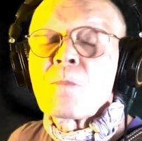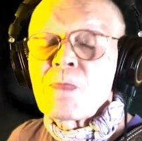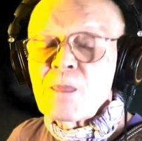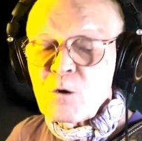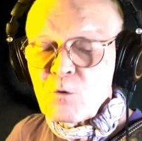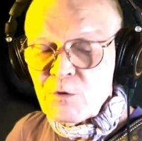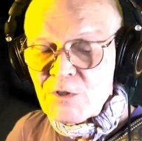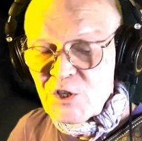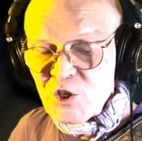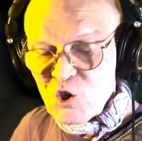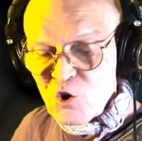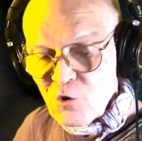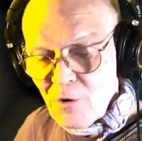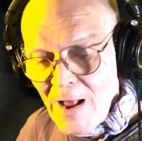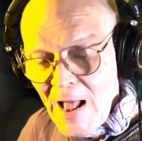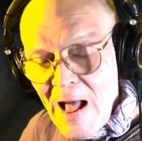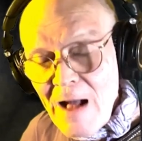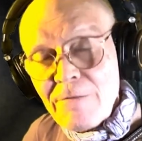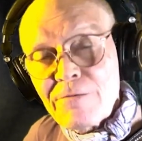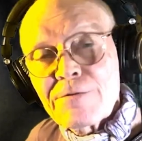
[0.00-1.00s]
there was a
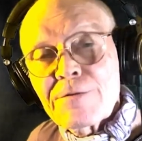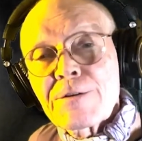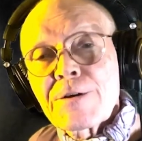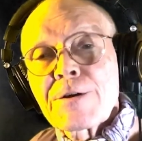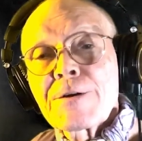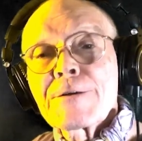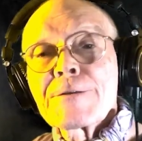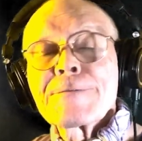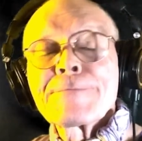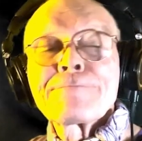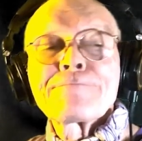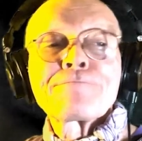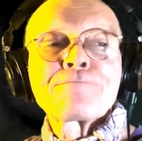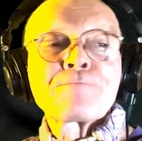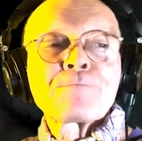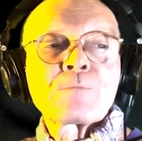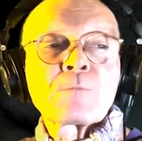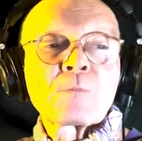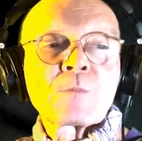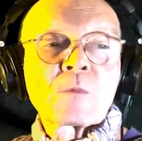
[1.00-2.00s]
draft.
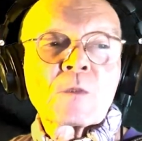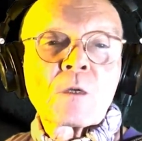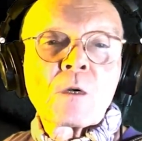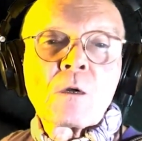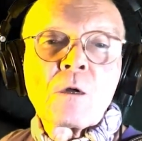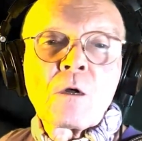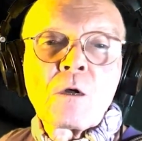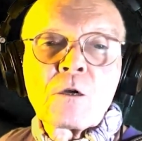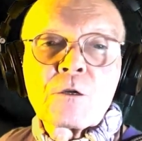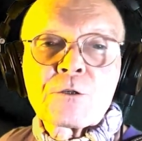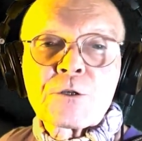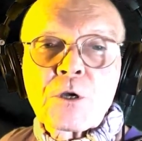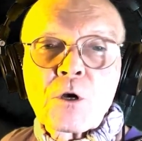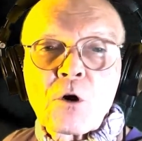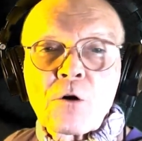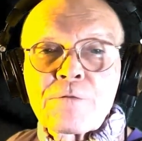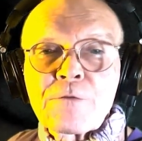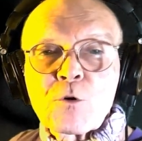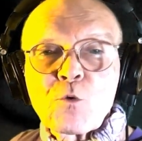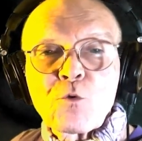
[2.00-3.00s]

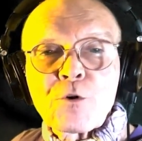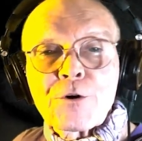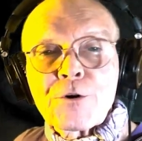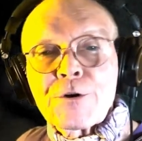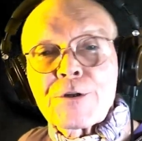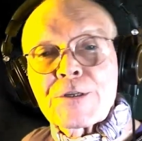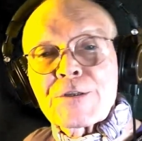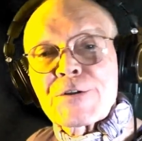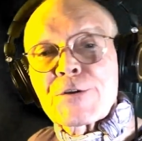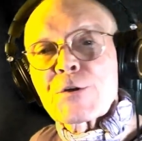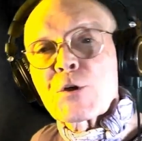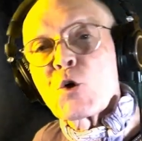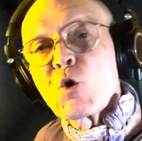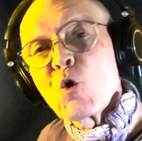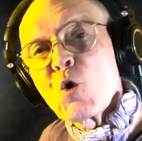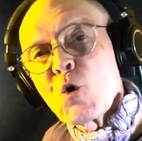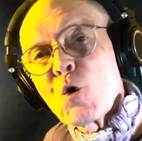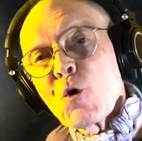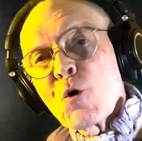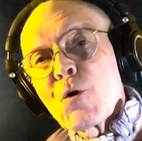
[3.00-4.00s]
So if you weren't in
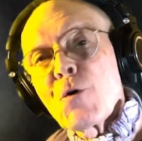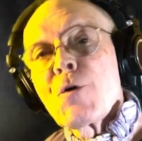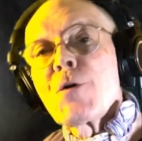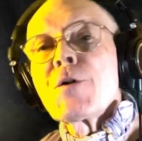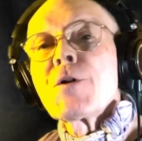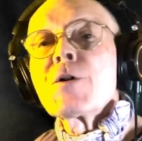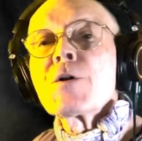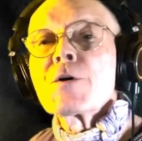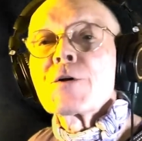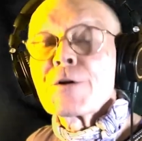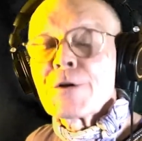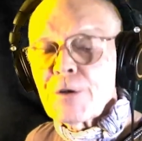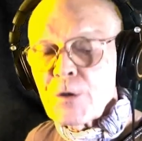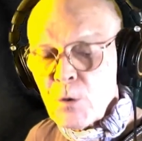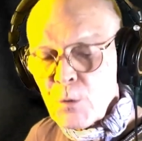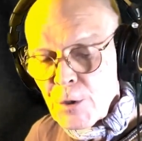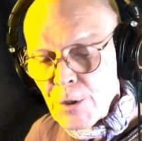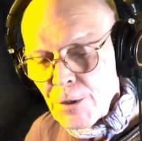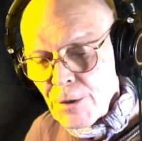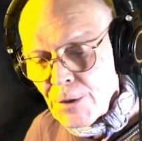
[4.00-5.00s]
school or you
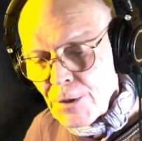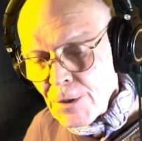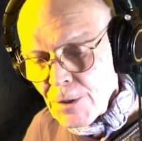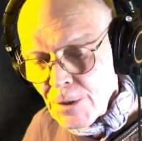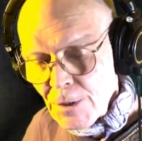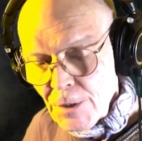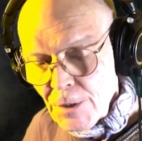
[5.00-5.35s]
weren't